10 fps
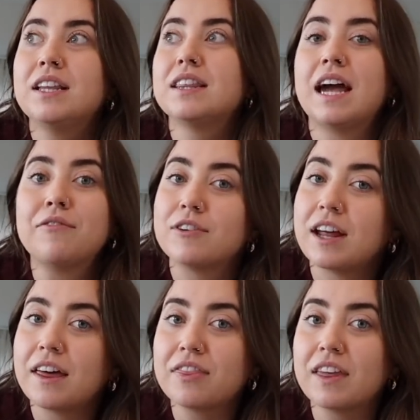life or
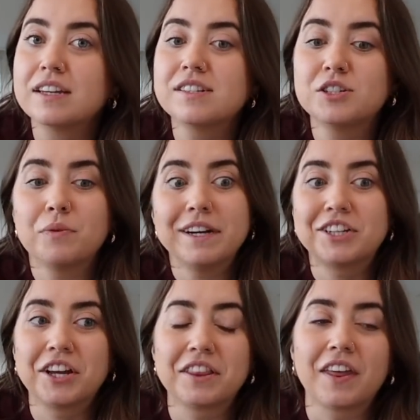death like situation